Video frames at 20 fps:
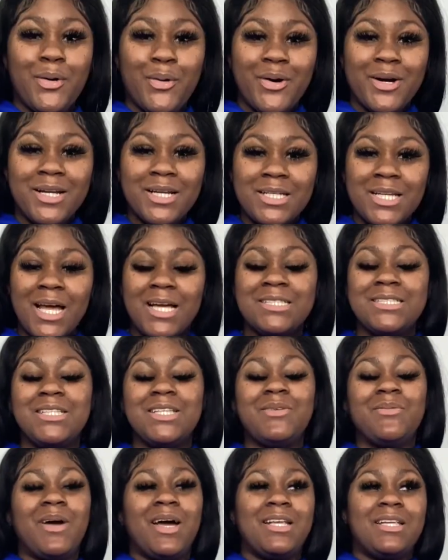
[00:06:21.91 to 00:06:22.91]

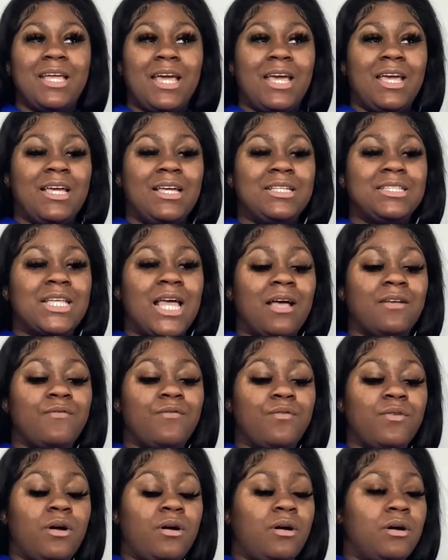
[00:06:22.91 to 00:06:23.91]
Organizing my days have
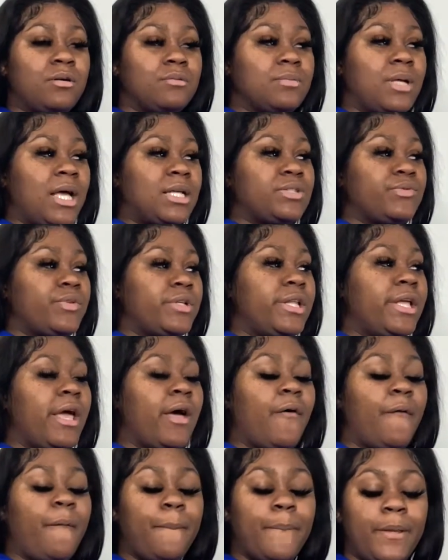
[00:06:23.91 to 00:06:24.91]
um, has really
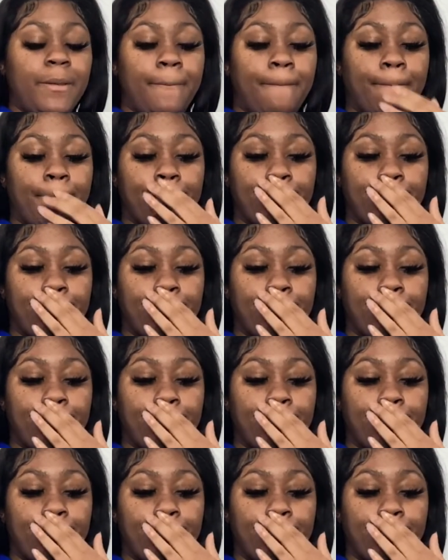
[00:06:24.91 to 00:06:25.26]
helped me